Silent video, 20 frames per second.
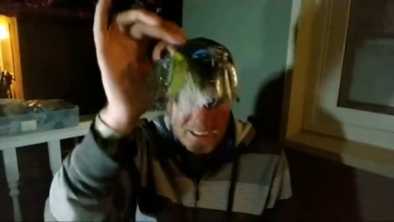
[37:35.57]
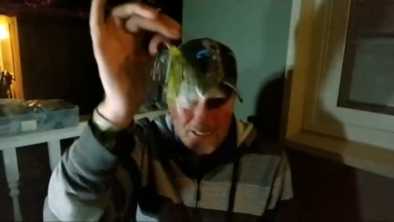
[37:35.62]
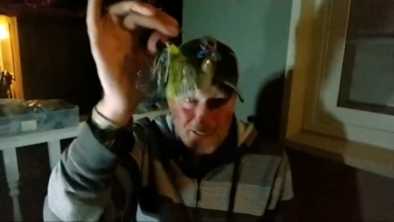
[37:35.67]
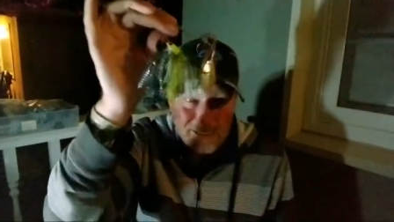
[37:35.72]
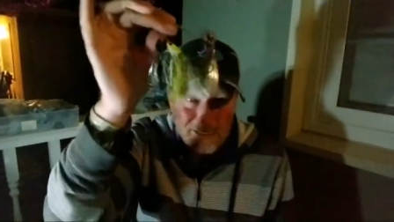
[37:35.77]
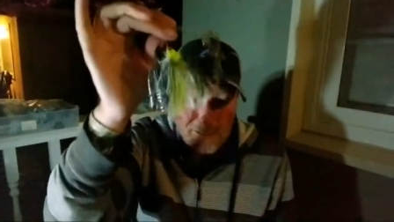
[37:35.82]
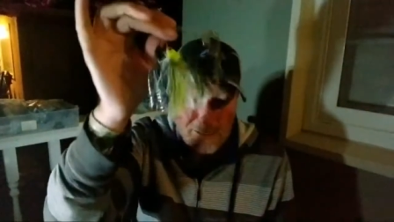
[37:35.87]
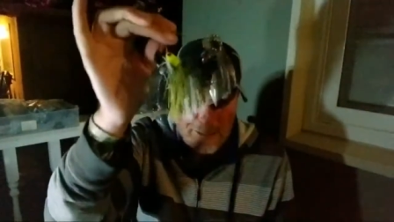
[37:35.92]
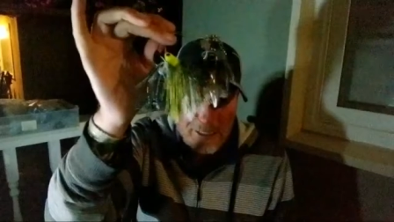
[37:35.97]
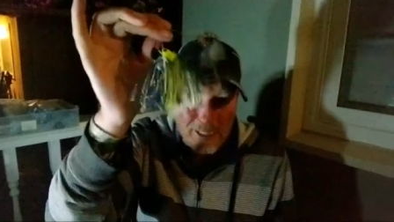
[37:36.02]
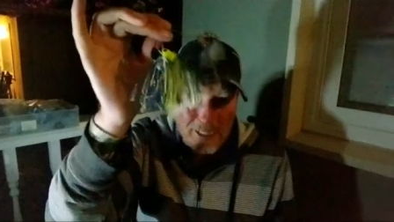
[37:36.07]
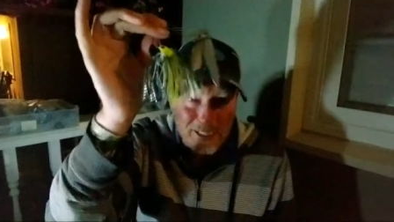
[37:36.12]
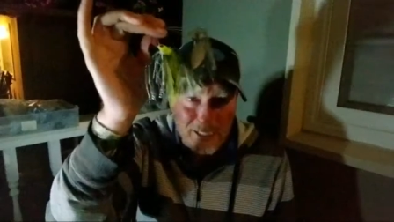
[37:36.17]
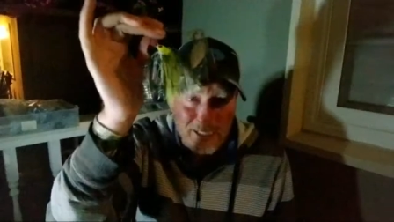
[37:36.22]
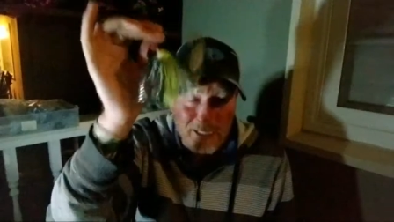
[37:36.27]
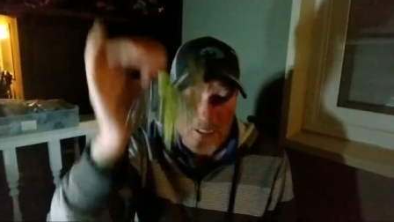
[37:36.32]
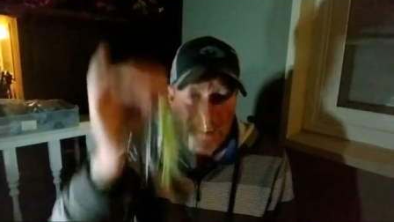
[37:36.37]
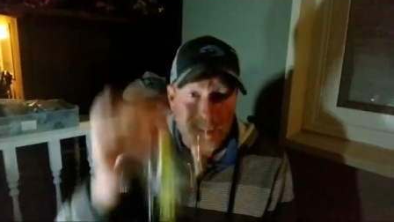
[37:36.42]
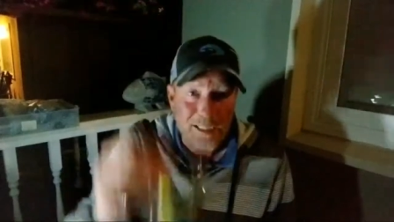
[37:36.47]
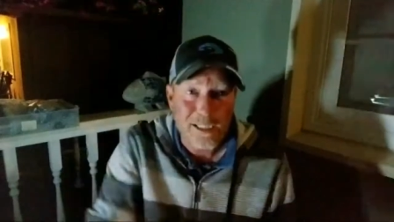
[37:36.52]
this is
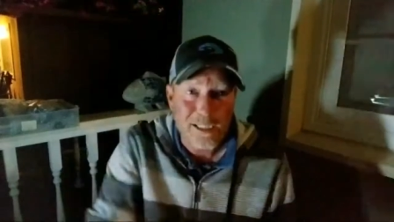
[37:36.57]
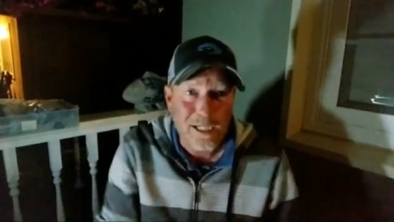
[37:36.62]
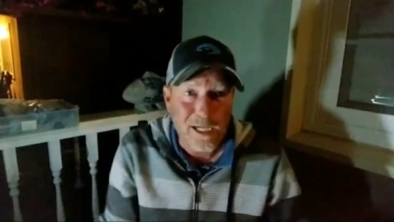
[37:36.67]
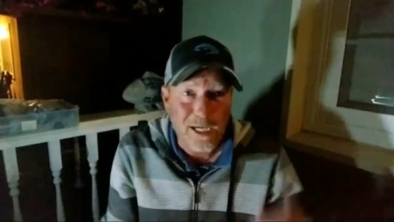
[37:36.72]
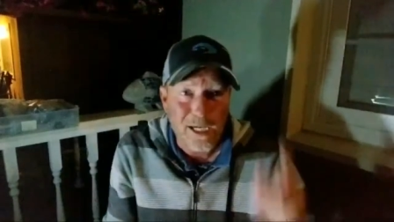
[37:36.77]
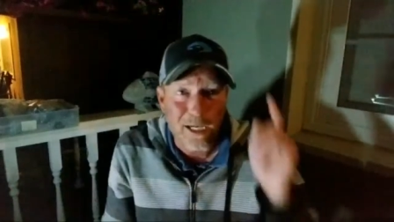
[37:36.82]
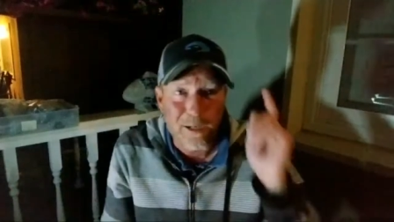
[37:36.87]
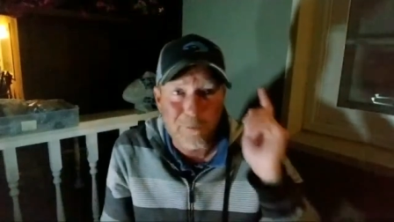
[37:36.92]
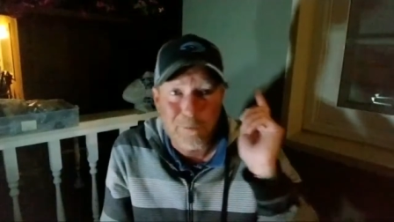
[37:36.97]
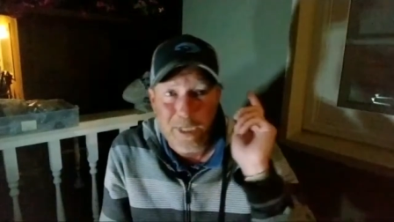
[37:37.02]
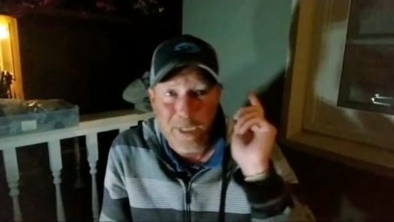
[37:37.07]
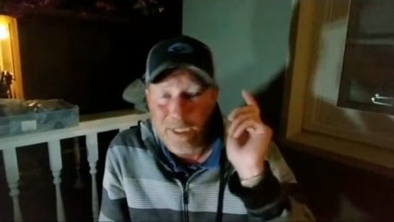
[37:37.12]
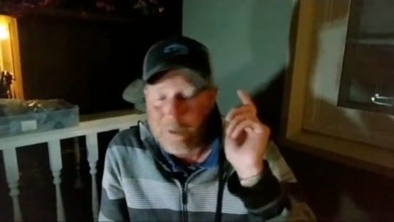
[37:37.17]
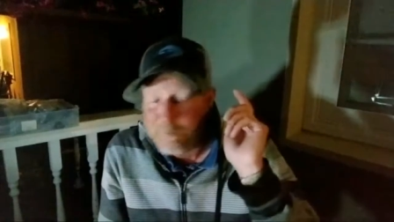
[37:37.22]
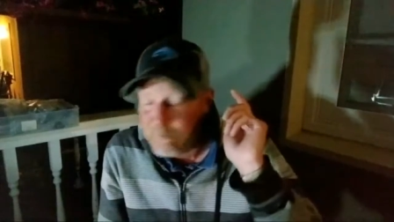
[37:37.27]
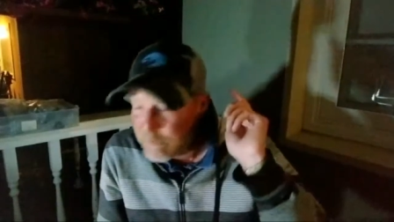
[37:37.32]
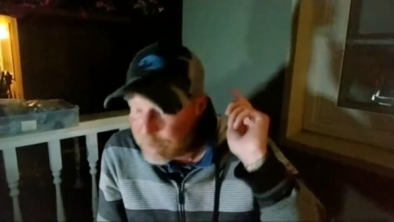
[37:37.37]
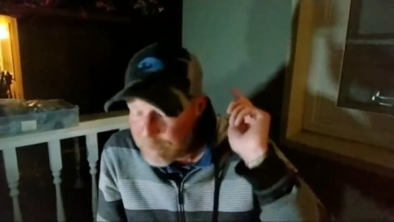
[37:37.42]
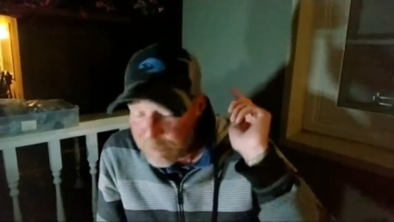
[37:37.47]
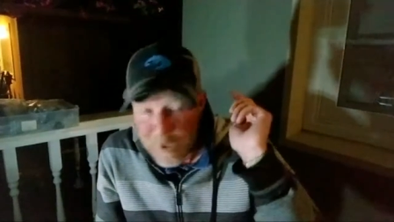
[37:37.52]
it. May the
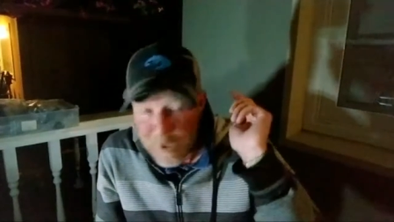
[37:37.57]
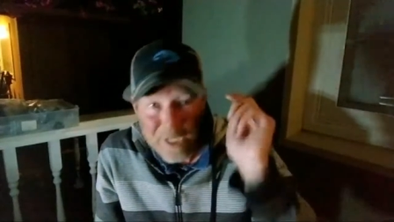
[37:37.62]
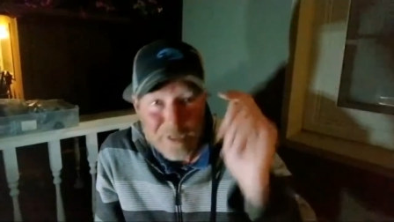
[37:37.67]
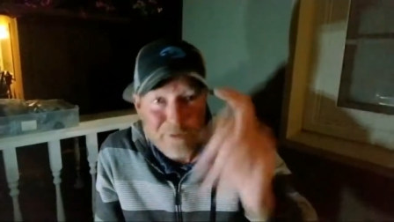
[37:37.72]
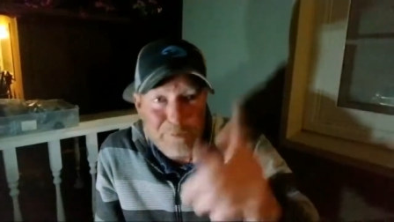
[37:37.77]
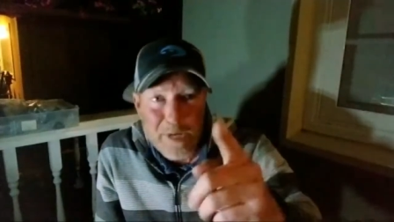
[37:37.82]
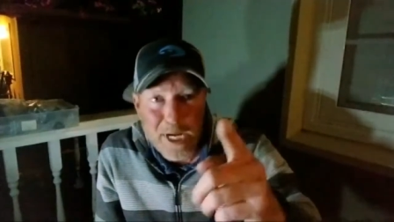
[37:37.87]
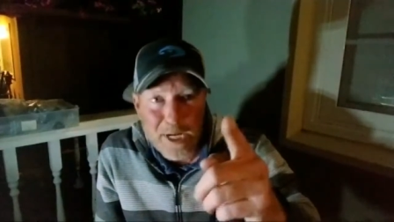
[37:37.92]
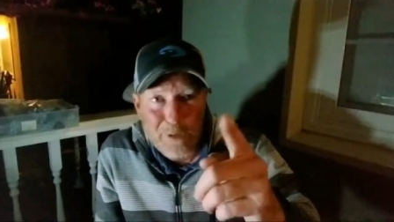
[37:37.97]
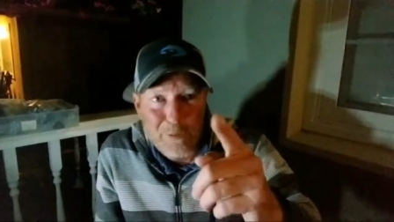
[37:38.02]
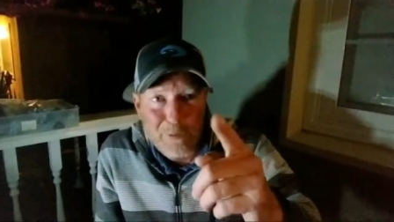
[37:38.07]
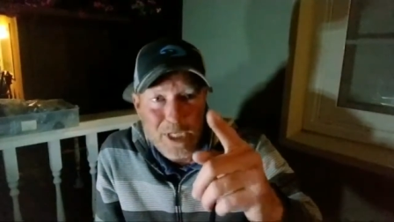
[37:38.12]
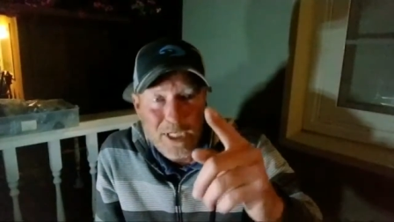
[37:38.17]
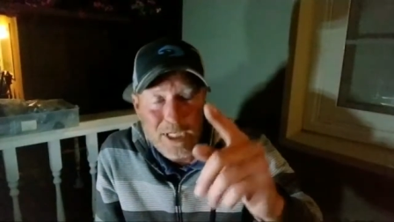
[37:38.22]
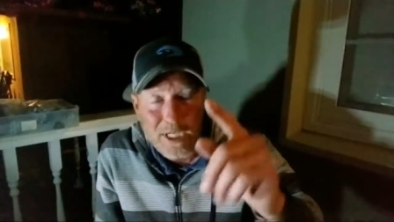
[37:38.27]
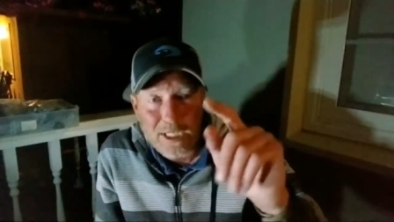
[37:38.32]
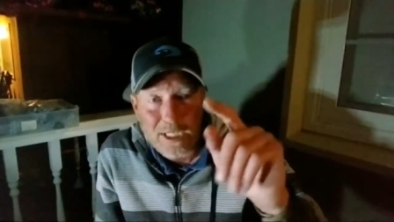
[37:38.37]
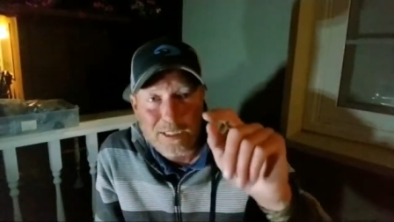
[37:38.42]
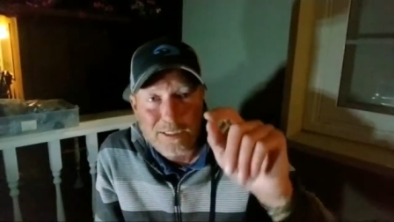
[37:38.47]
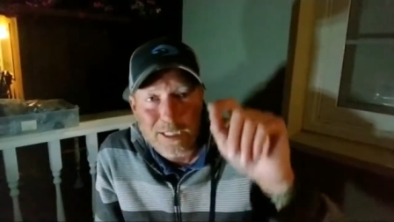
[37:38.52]
best man win.
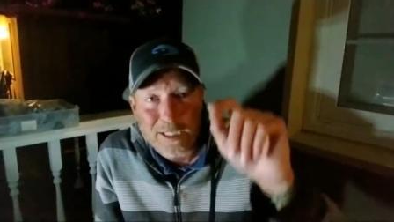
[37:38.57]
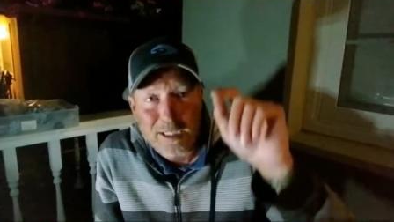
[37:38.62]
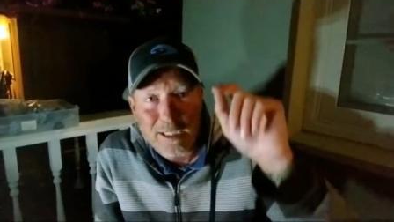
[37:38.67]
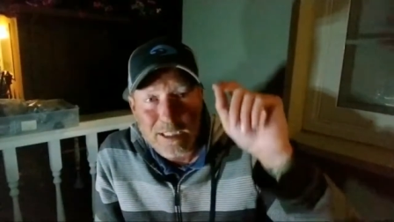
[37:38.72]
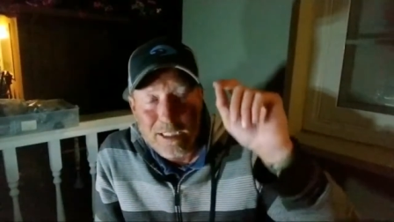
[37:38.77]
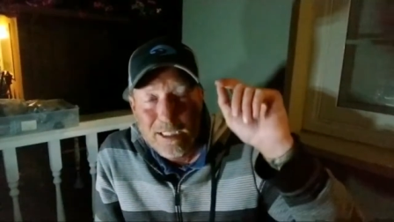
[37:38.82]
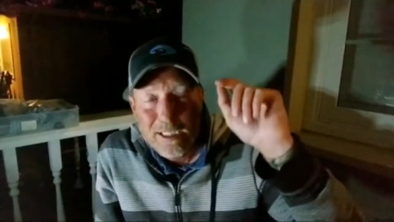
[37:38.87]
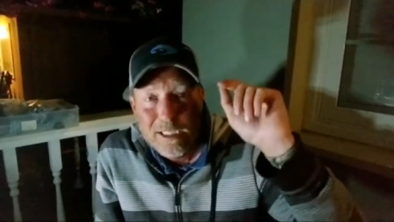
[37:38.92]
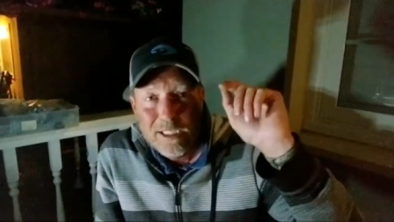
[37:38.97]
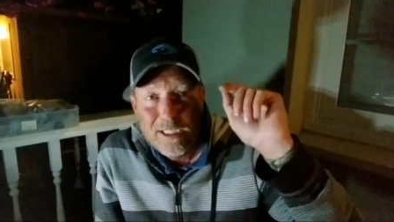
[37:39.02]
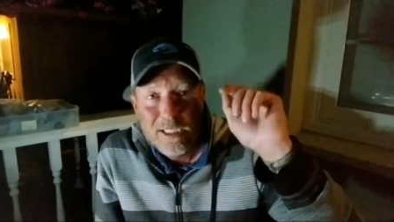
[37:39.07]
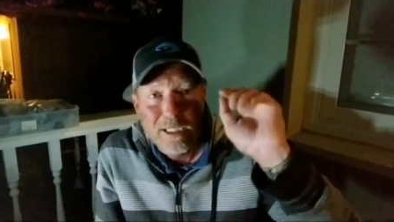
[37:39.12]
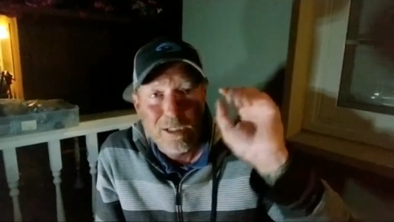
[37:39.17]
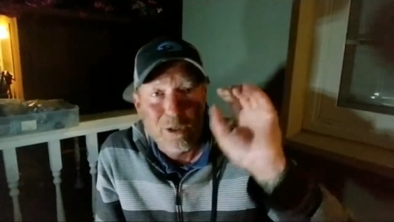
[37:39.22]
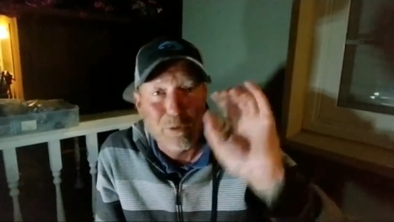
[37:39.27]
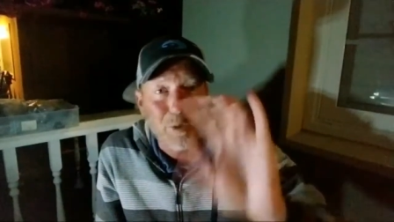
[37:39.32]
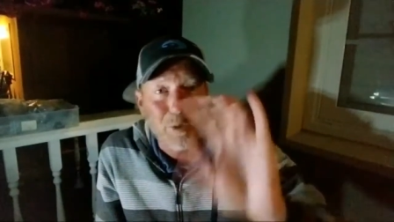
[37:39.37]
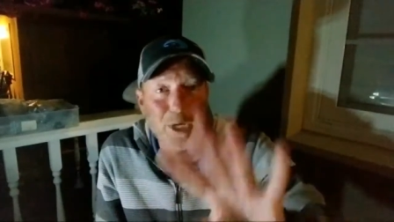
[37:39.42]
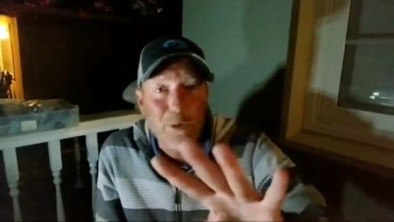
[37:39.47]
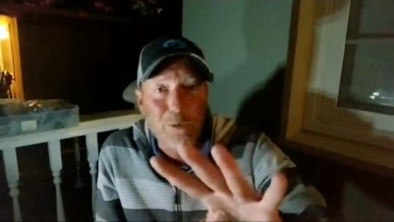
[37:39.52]
Like I said,
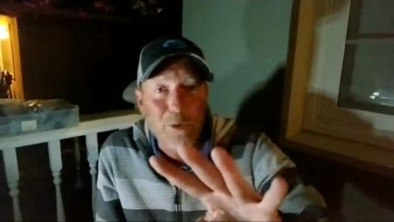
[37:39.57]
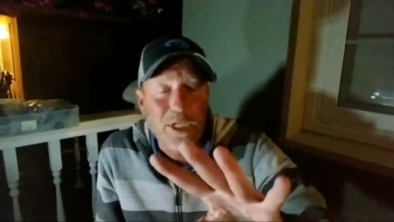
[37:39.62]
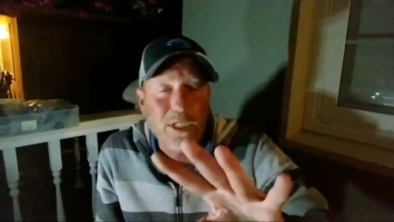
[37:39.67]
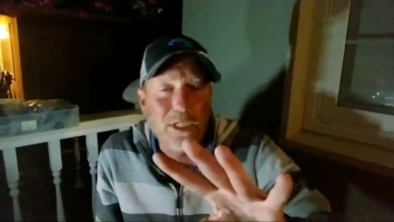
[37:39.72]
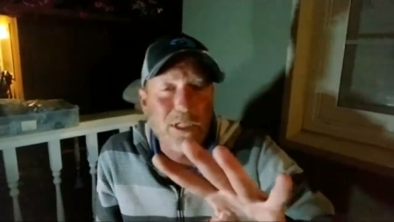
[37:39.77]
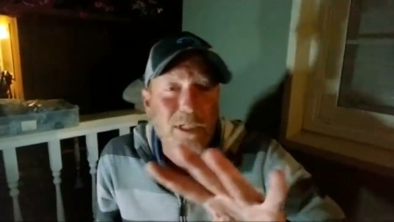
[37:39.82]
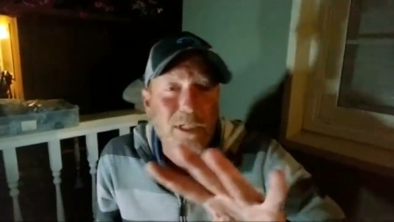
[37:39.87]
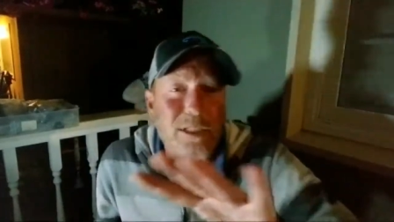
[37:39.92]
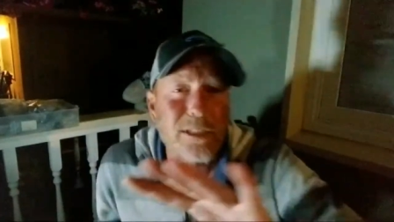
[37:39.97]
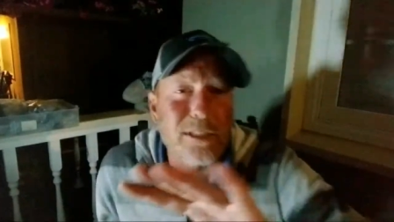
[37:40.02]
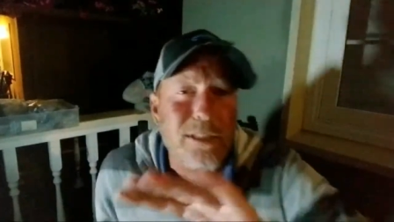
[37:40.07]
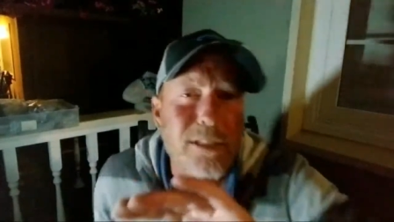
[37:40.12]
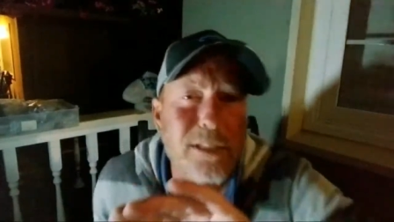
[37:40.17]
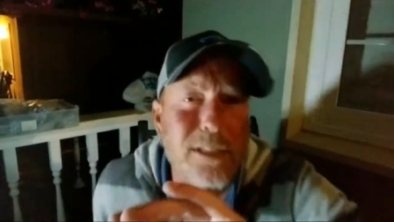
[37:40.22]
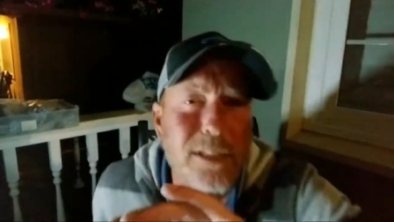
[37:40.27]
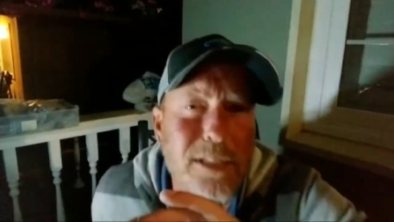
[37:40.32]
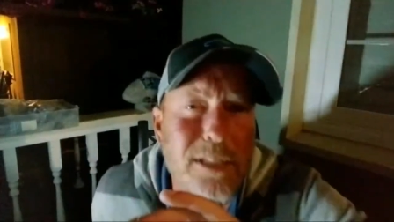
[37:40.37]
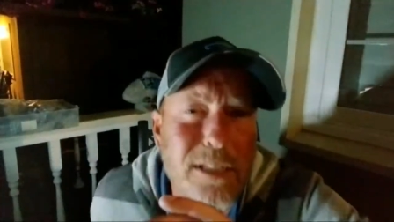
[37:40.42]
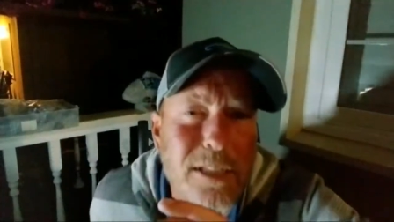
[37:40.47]
the way to win this.